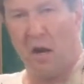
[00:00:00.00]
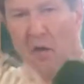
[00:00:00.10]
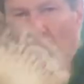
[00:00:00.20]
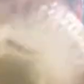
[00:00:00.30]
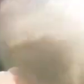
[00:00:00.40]

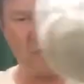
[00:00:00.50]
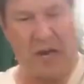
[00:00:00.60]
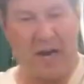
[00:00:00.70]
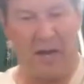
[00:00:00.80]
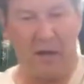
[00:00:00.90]

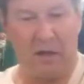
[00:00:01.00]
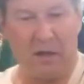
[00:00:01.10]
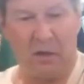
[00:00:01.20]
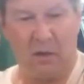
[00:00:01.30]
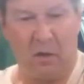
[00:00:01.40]
RumChata
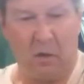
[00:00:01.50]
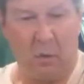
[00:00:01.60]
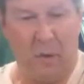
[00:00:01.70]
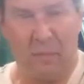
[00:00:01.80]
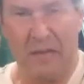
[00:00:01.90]

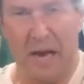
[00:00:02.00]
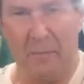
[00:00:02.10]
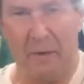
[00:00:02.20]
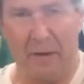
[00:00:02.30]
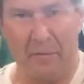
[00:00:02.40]
with
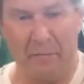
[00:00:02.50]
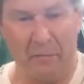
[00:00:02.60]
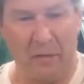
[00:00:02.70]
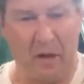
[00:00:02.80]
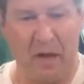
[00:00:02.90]
topping.
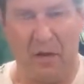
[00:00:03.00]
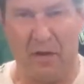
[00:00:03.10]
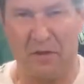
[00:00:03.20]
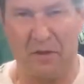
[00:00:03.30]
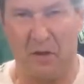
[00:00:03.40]
And then
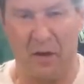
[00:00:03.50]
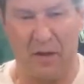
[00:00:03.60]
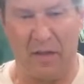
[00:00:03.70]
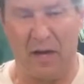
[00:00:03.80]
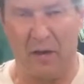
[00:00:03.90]
stick around to
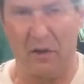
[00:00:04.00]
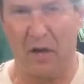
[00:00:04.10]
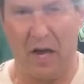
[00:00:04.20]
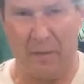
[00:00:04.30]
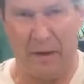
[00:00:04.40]
the end, I'll tell you
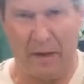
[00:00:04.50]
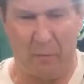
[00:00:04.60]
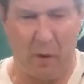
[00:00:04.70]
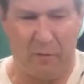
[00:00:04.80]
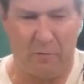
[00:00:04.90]
how to make it
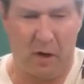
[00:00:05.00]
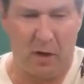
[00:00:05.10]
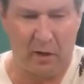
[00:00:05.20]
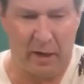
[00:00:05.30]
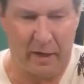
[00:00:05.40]
more
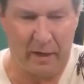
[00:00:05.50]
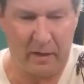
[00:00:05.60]
fall-like.